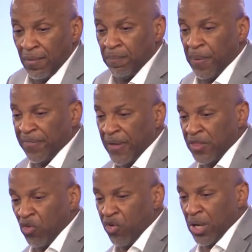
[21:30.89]
But
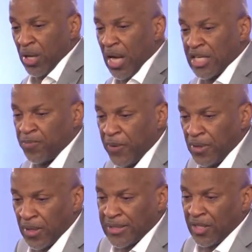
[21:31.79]
then the real husband
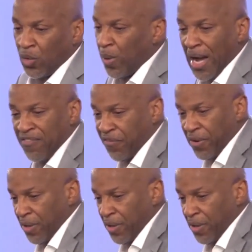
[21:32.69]
looks at the wife